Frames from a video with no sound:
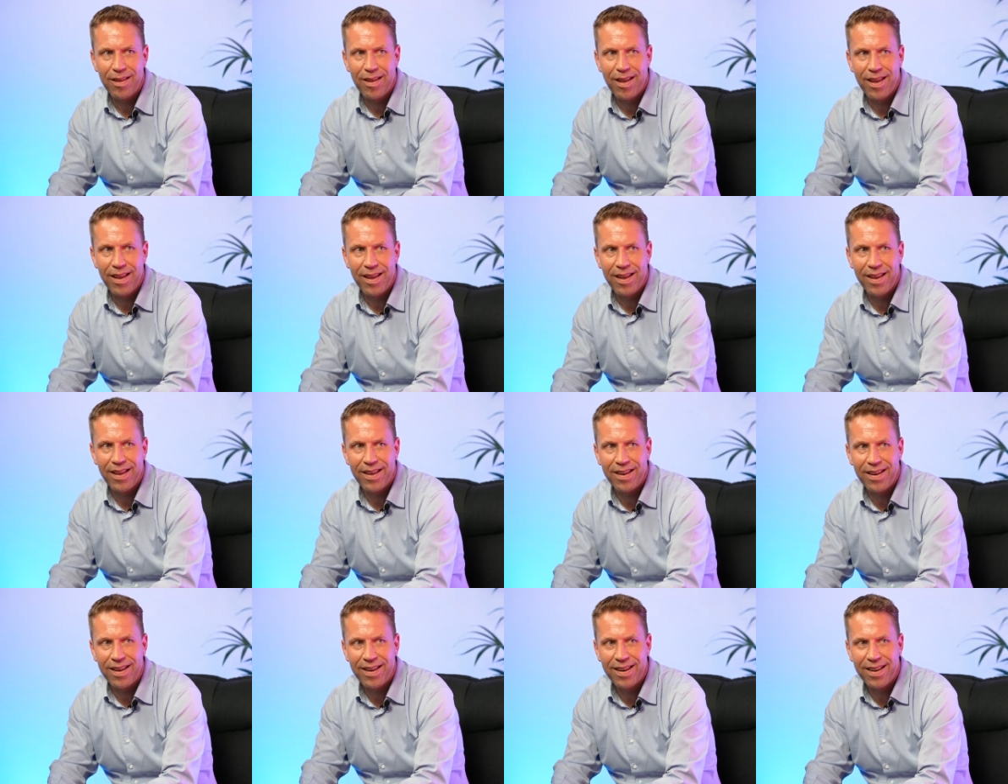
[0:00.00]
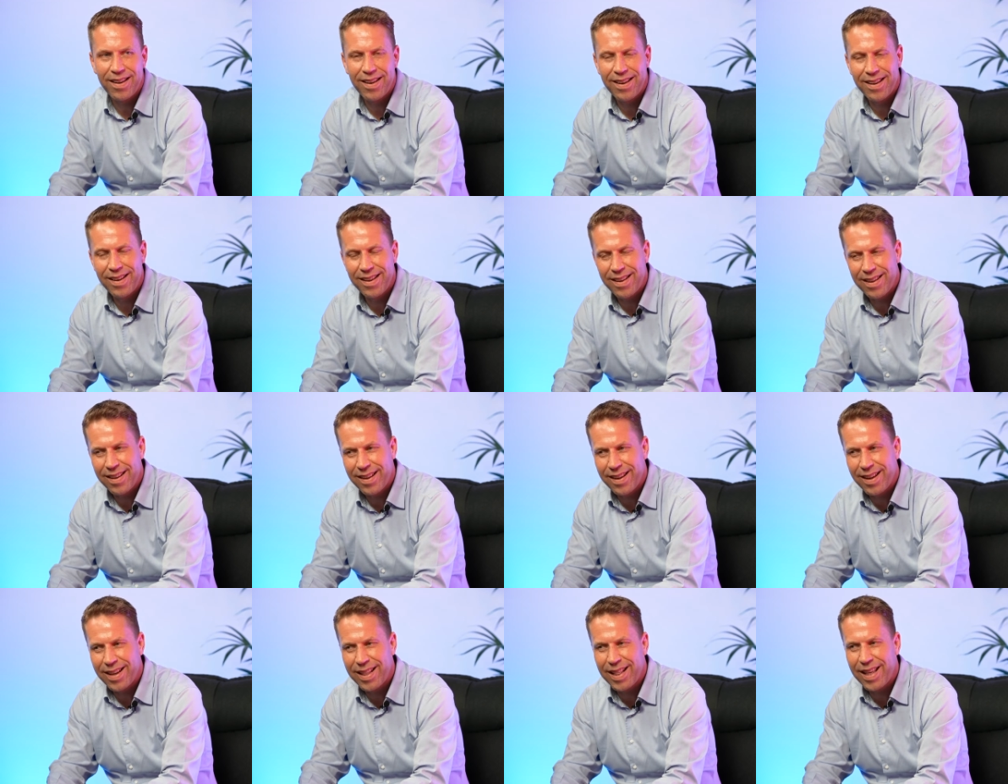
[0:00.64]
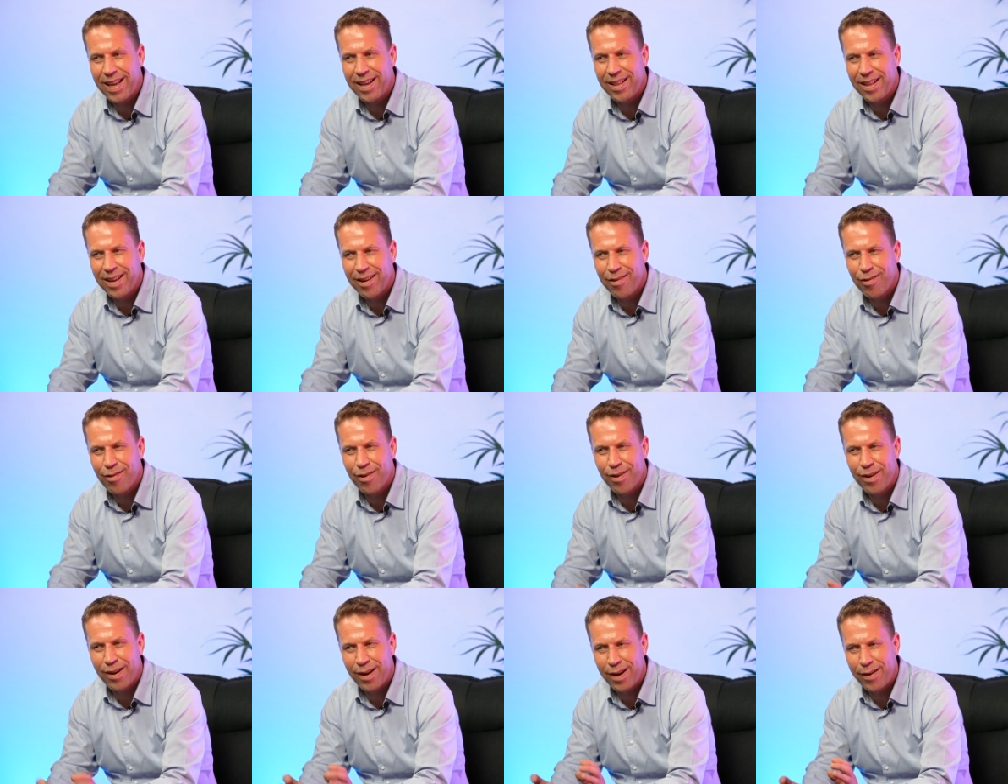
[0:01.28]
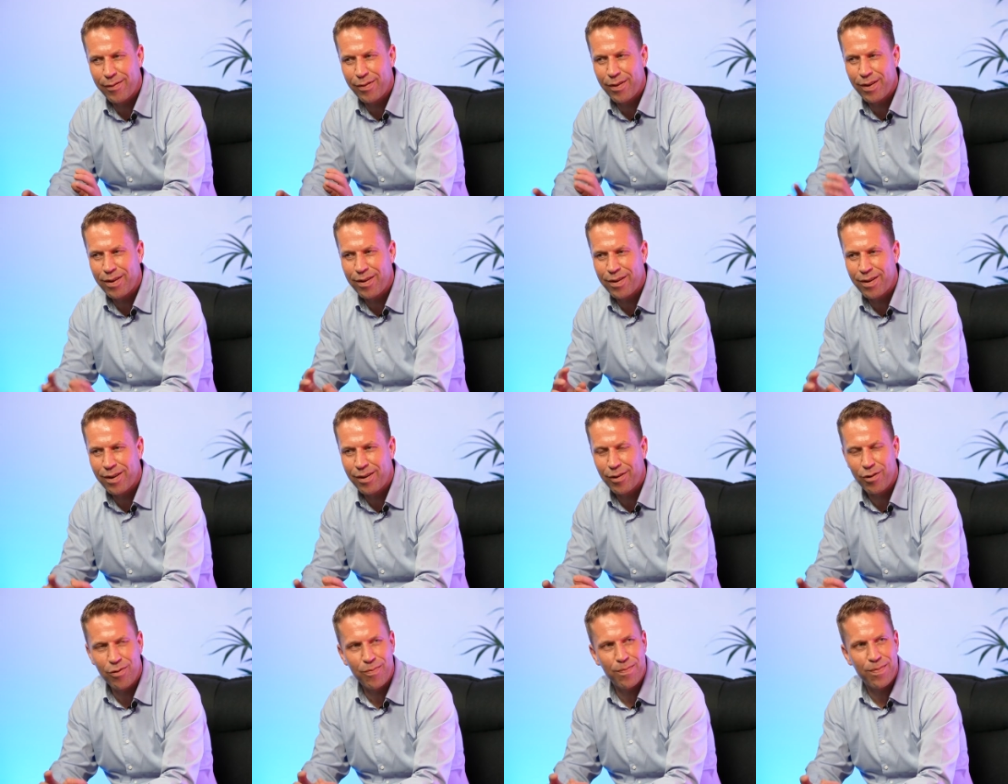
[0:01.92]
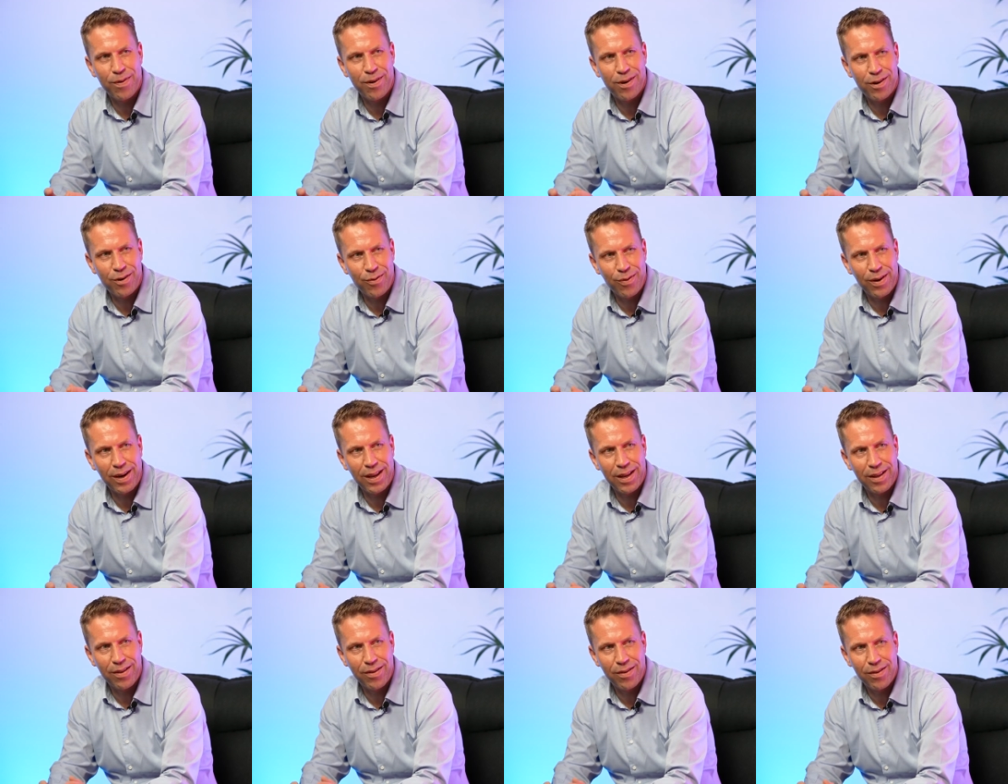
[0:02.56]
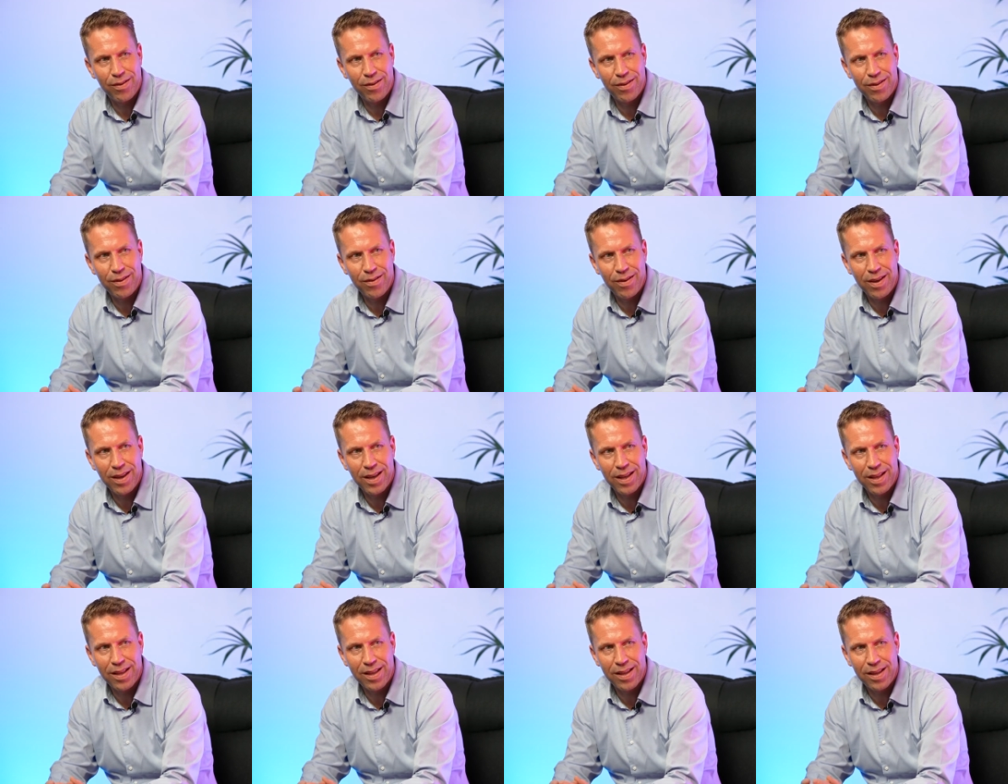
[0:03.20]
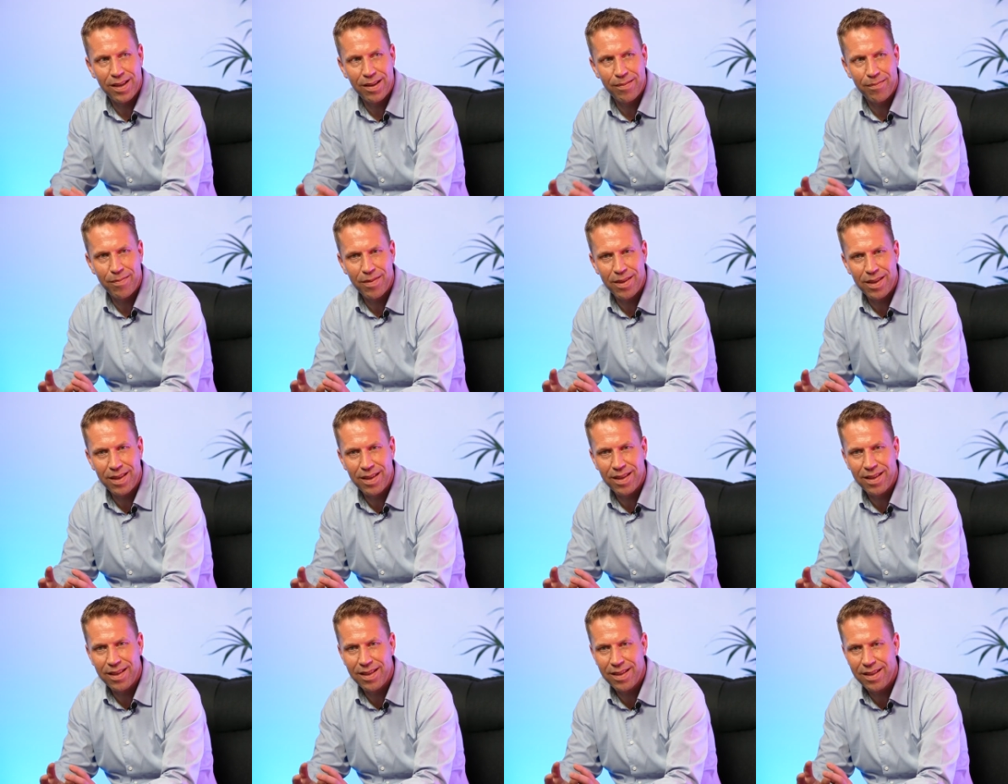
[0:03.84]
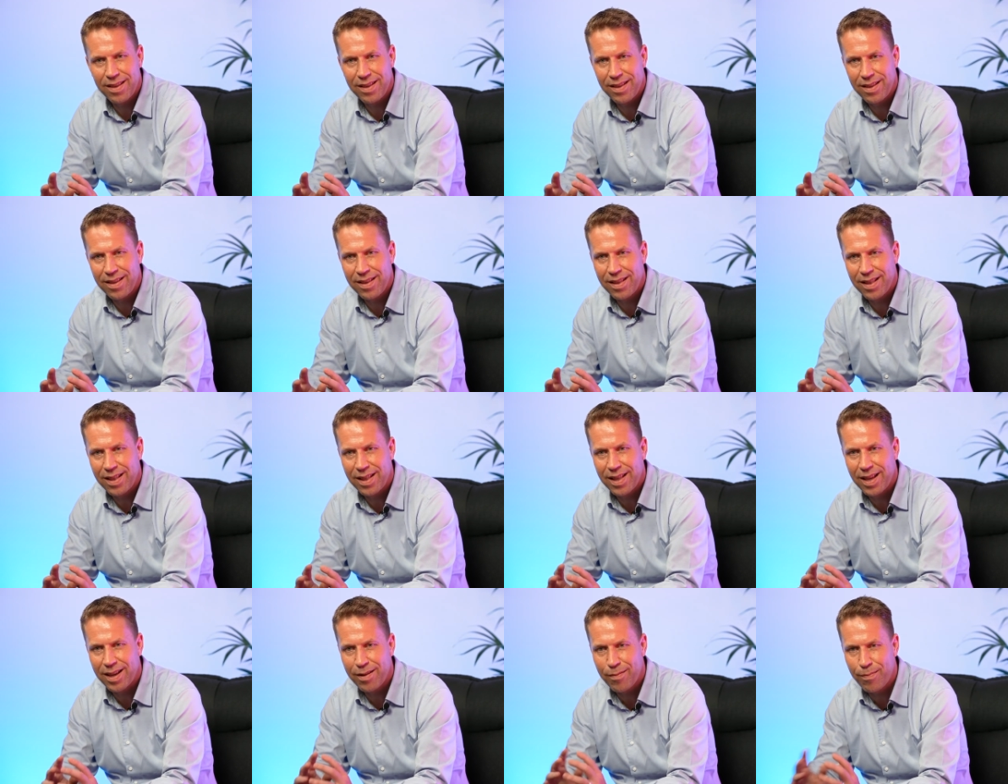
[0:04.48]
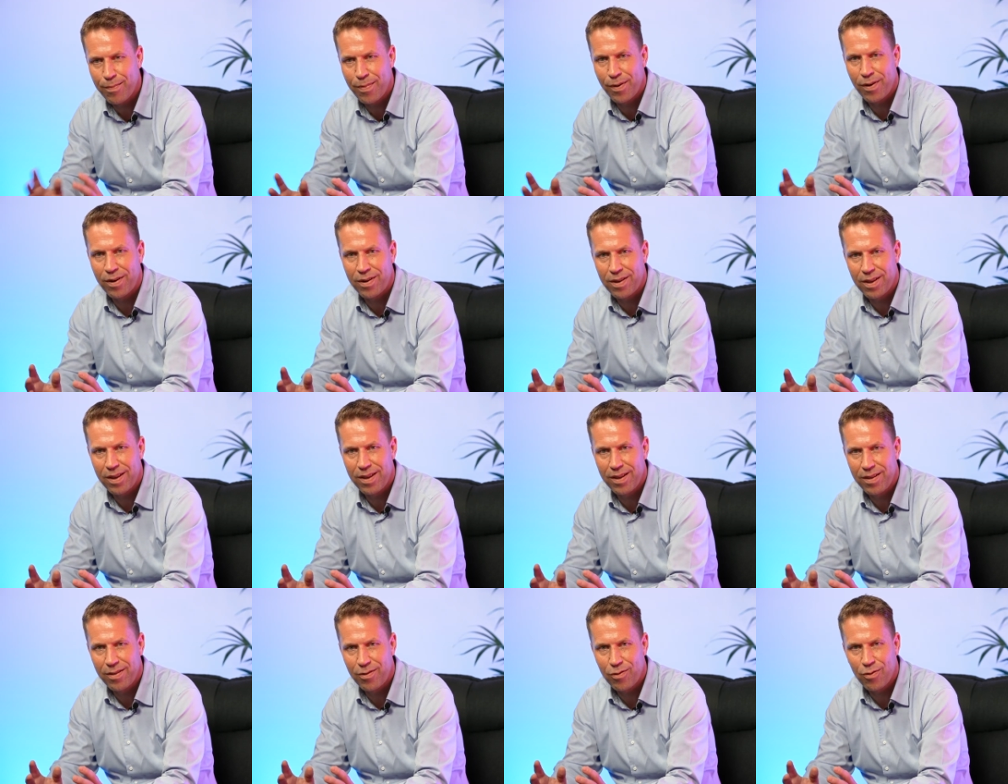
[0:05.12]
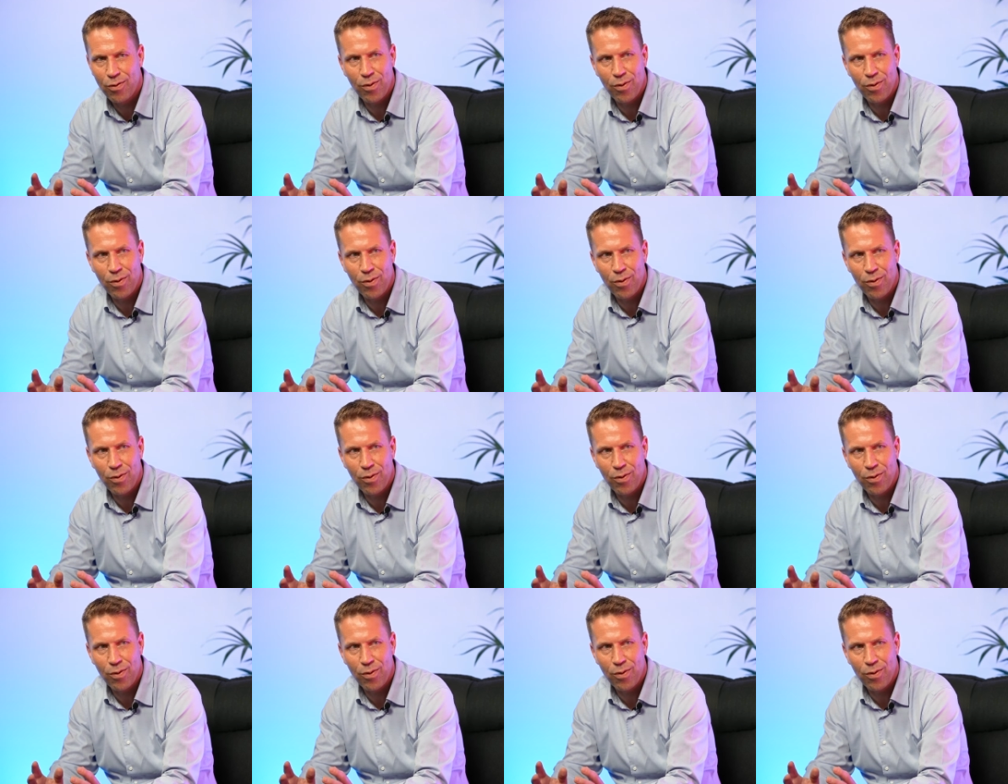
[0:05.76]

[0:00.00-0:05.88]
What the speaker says: And I think that's the kind of the hardest part, really, to get that part sorted.